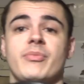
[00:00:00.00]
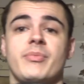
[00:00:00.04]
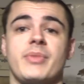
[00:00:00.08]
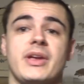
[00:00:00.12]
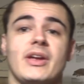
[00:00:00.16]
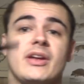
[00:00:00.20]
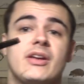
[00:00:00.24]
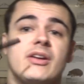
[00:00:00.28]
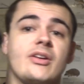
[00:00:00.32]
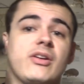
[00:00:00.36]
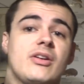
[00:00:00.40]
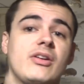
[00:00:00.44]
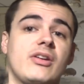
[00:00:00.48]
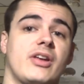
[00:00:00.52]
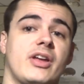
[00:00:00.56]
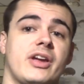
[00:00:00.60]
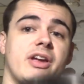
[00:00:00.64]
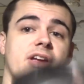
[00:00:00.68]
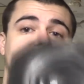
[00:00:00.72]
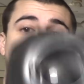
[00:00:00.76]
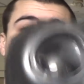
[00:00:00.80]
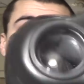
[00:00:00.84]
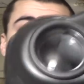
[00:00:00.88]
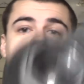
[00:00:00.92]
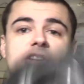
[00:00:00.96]
up being a lot
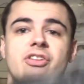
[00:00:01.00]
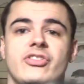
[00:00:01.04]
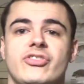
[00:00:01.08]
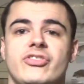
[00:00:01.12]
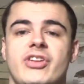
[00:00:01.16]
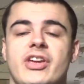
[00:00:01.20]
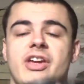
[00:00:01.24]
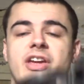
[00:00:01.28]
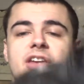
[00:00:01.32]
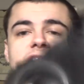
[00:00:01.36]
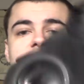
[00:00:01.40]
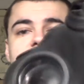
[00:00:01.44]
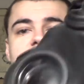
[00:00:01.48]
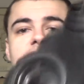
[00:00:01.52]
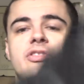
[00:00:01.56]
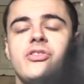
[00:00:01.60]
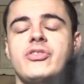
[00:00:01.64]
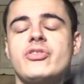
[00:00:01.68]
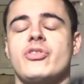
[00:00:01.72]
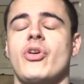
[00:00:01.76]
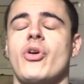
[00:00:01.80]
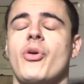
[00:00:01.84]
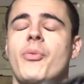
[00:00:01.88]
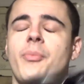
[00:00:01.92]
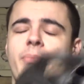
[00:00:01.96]
lighter than the S10,
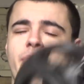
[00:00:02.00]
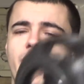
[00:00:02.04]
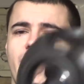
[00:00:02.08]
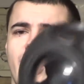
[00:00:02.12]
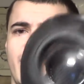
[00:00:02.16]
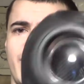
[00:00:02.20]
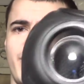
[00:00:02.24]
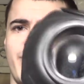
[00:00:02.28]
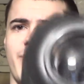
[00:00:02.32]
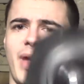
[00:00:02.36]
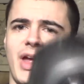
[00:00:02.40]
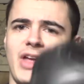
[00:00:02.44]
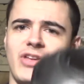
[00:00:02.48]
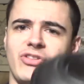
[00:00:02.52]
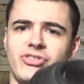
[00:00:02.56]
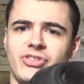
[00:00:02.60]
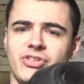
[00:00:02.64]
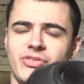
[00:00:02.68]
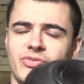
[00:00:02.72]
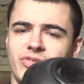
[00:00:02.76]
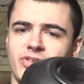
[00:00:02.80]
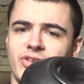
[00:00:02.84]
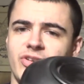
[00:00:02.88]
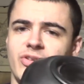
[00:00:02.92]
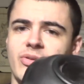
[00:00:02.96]
not by a
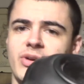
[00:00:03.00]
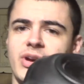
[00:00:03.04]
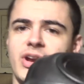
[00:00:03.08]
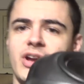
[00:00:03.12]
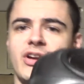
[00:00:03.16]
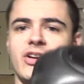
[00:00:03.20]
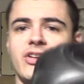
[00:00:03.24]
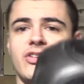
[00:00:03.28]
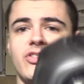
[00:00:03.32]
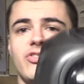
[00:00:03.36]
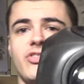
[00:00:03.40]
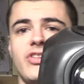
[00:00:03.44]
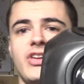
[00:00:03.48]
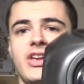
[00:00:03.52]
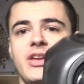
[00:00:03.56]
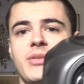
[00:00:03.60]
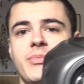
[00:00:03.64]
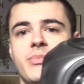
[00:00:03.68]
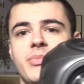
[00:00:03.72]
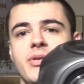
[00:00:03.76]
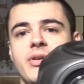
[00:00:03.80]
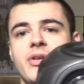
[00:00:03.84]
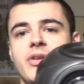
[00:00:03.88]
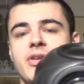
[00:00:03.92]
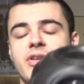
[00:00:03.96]
massive degree I'd say,
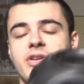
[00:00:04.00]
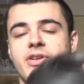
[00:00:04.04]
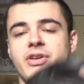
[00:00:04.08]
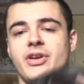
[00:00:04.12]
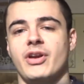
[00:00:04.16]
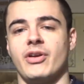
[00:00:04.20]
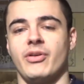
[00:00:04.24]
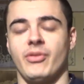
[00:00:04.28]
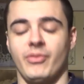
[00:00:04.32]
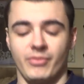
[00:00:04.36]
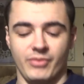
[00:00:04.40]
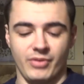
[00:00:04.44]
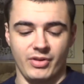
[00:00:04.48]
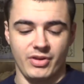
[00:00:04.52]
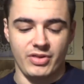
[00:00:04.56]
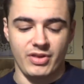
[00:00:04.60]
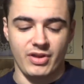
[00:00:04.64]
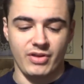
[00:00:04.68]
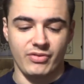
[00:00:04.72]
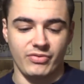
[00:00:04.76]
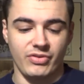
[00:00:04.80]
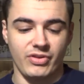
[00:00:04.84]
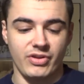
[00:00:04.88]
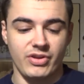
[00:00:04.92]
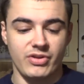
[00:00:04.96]
but you know,
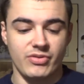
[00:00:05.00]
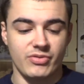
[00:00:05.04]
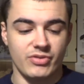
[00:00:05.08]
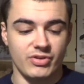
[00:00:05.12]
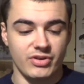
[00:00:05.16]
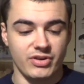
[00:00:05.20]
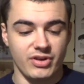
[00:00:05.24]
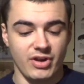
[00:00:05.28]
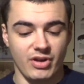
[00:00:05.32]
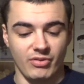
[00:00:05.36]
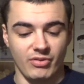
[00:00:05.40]
enough that you can